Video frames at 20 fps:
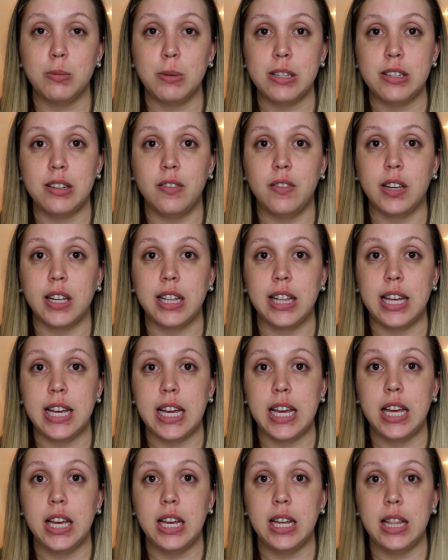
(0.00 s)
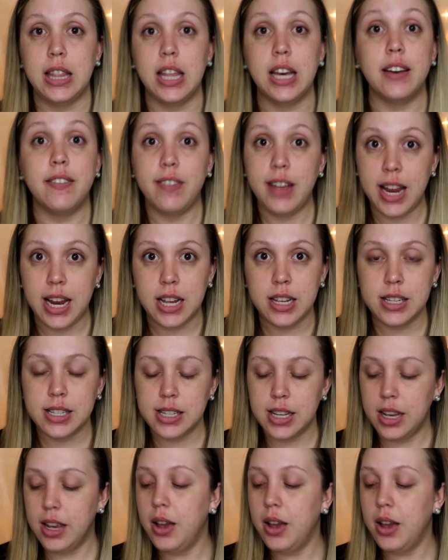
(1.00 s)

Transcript: specifically the face,